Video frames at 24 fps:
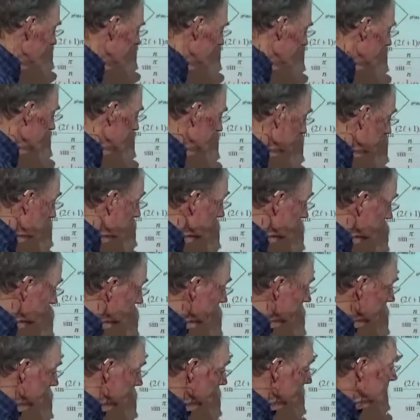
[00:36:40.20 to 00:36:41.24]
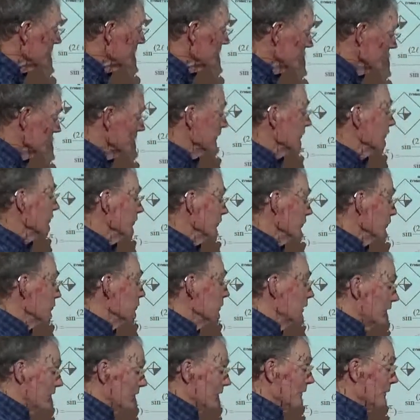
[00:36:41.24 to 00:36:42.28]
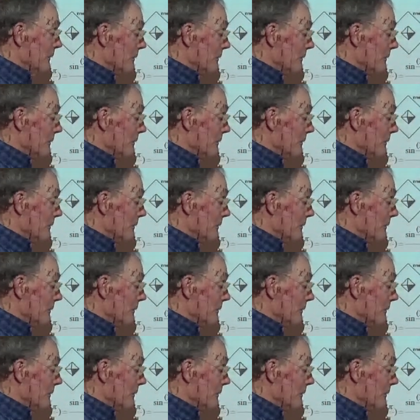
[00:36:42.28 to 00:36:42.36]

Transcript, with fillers: Every one of them gives you 1.